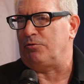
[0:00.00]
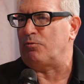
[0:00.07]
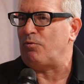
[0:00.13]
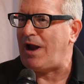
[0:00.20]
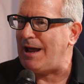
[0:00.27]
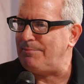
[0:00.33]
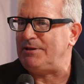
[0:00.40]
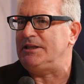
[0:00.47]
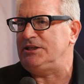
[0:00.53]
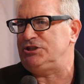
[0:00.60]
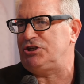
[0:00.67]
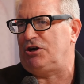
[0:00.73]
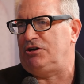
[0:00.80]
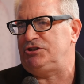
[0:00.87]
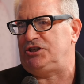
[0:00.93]
You were rapidly
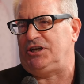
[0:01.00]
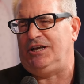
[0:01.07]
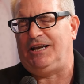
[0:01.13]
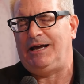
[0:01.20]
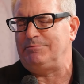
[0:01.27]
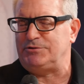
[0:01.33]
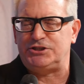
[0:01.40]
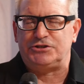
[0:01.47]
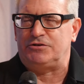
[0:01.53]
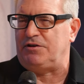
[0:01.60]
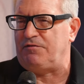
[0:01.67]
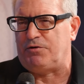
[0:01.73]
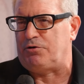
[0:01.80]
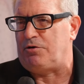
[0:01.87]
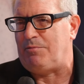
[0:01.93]
charging it. And I'm sure
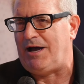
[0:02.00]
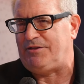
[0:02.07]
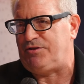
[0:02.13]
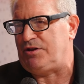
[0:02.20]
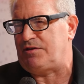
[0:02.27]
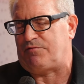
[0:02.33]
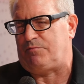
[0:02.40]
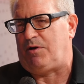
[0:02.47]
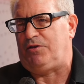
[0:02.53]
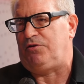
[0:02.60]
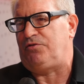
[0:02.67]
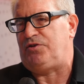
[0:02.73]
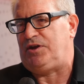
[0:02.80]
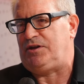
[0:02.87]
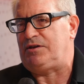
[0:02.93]
you've heard about this from
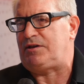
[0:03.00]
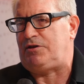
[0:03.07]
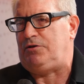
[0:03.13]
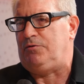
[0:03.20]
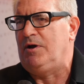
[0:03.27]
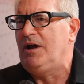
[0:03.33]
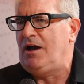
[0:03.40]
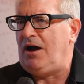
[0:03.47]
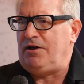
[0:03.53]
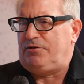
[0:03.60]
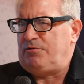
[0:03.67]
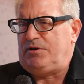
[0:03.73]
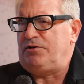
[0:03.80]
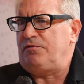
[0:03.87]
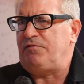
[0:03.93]
other things too,
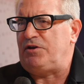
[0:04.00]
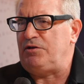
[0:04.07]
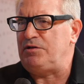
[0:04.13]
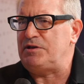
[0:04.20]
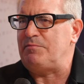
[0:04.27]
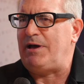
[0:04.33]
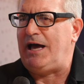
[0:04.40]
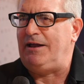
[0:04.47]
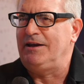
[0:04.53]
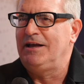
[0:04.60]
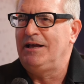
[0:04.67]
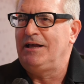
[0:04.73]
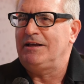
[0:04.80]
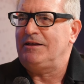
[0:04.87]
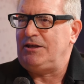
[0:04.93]
other interviews about
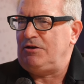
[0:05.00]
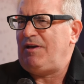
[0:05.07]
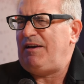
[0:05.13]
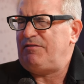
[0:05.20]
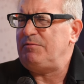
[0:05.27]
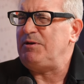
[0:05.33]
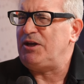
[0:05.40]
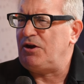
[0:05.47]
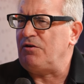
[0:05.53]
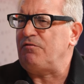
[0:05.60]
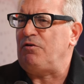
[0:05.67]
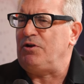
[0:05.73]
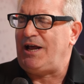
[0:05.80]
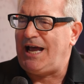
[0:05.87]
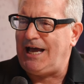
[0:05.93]
you have to be
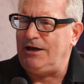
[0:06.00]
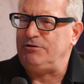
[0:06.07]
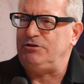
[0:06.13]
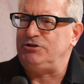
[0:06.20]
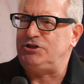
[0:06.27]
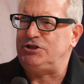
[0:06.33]
careful on how you